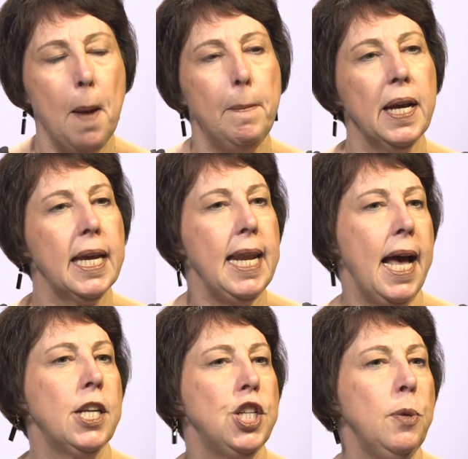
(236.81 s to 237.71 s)
but can
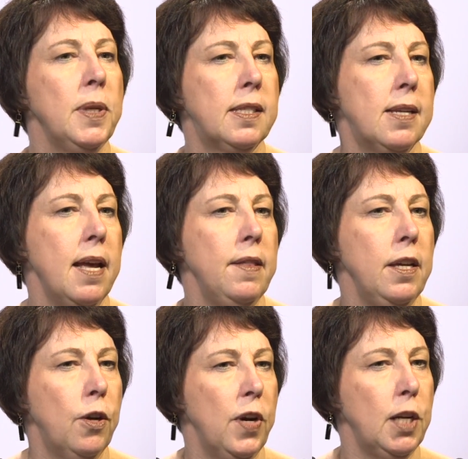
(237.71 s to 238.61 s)
actually withstand the
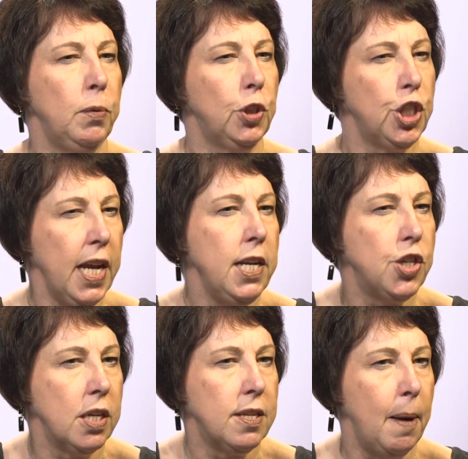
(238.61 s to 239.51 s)
incredible
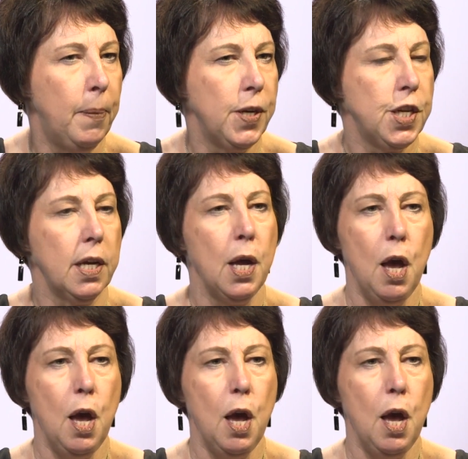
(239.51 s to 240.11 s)
change in temperature,